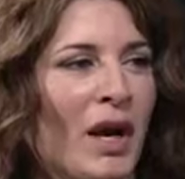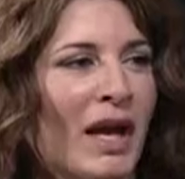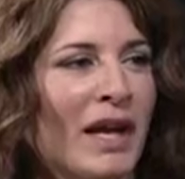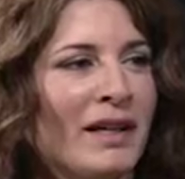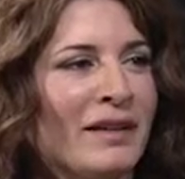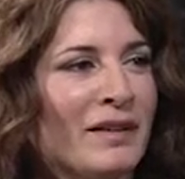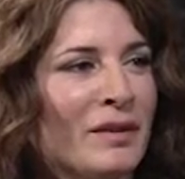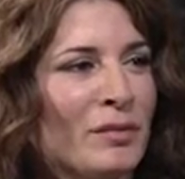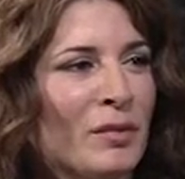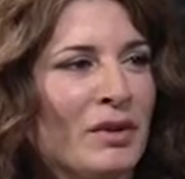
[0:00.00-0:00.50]

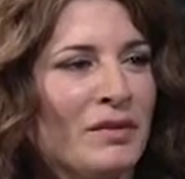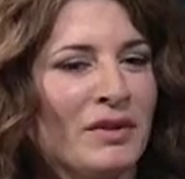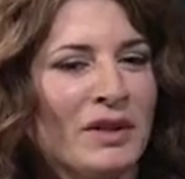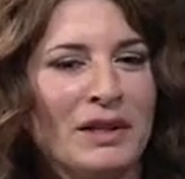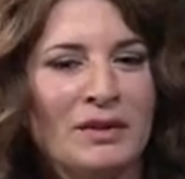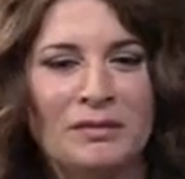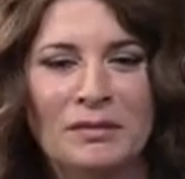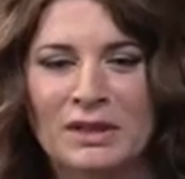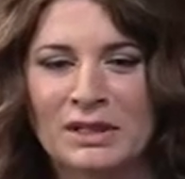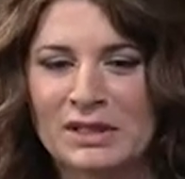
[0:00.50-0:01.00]
right? The
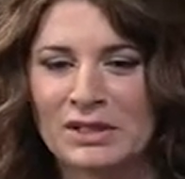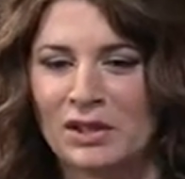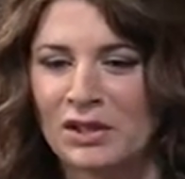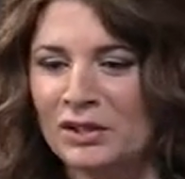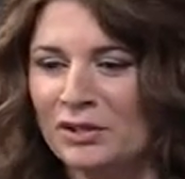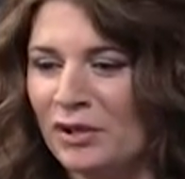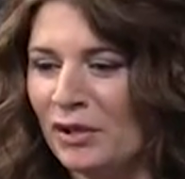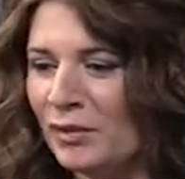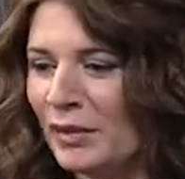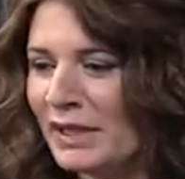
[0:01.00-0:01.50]
movie. My
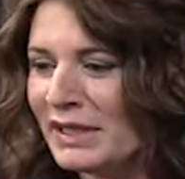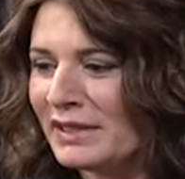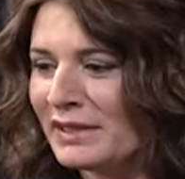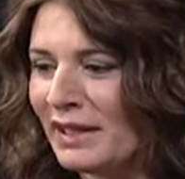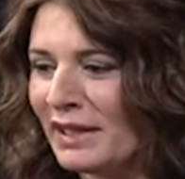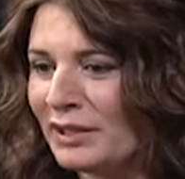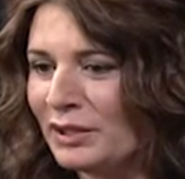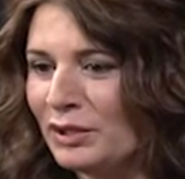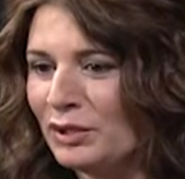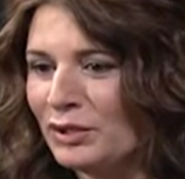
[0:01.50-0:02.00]
daughter or my
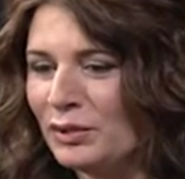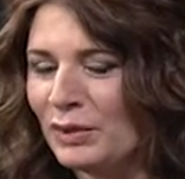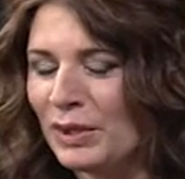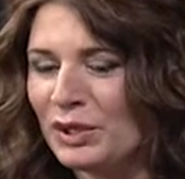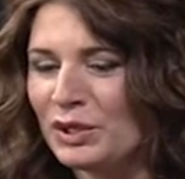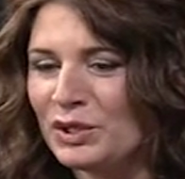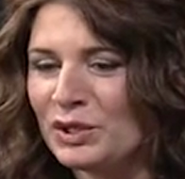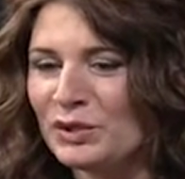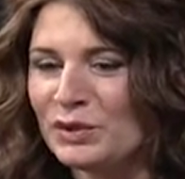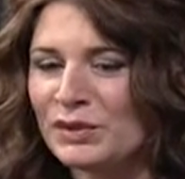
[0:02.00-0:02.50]
son? Who do
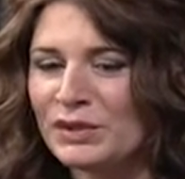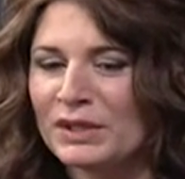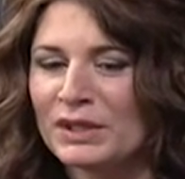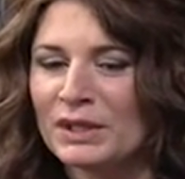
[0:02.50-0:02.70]
I choose?